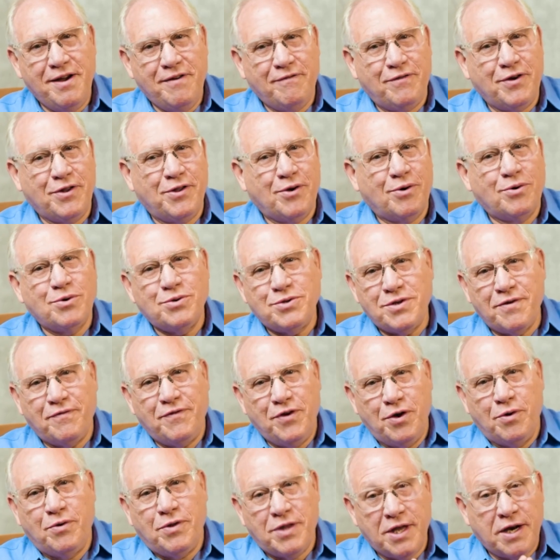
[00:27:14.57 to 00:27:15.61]
For those of
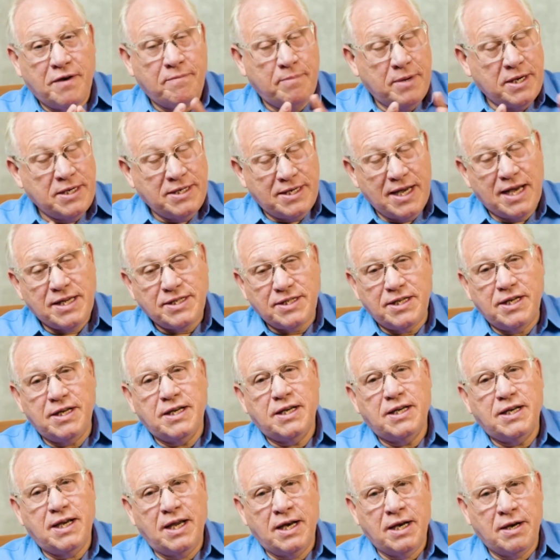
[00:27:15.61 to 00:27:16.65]
you that have been testing
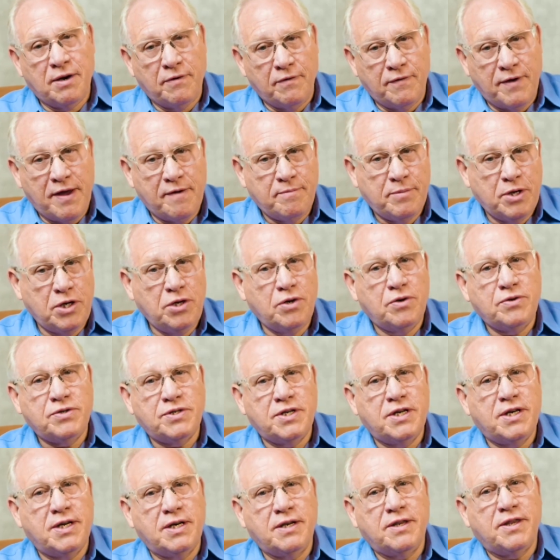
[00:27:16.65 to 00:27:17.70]
it and have been
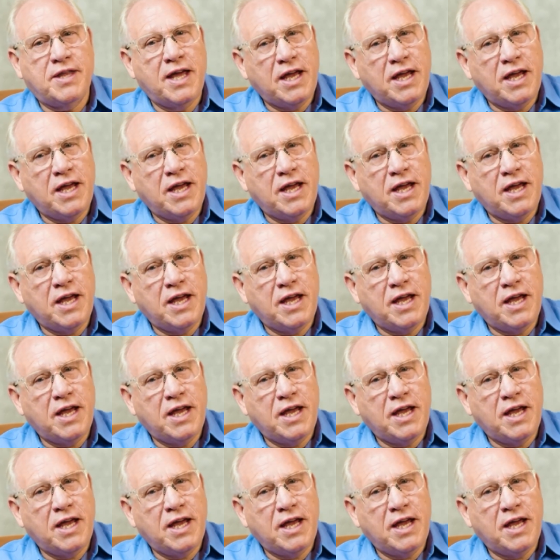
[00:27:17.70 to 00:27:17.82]
using it,